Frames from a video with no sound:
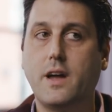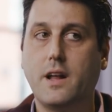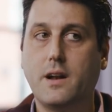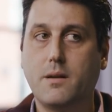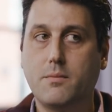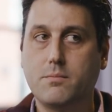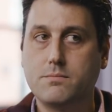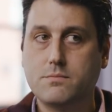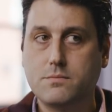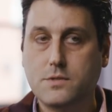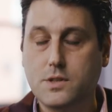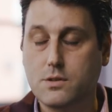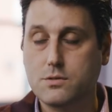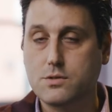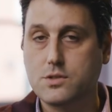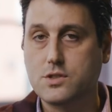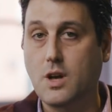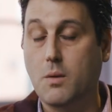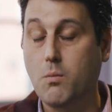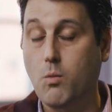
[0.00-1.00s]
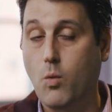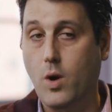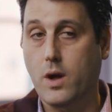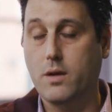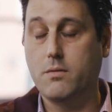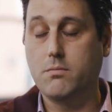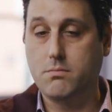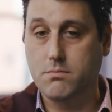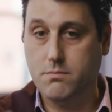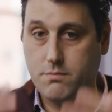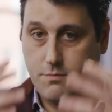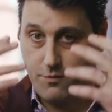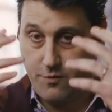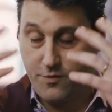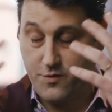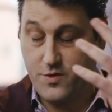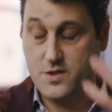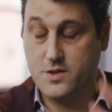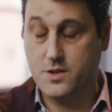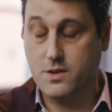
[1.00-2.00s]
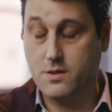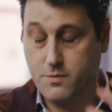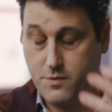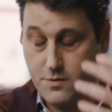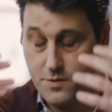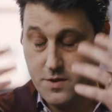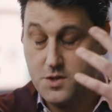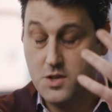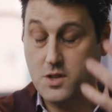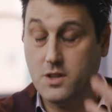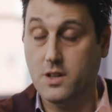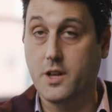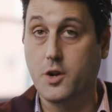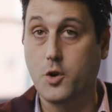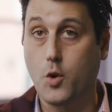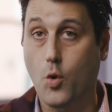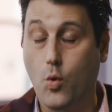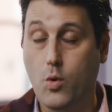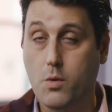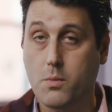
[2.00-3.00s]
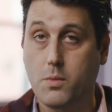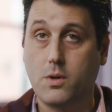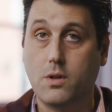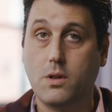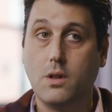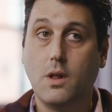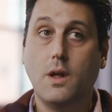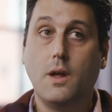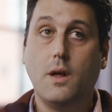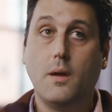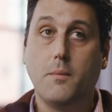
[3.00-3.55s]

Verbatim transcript: And I'm, you know, somewhat fiscally normal,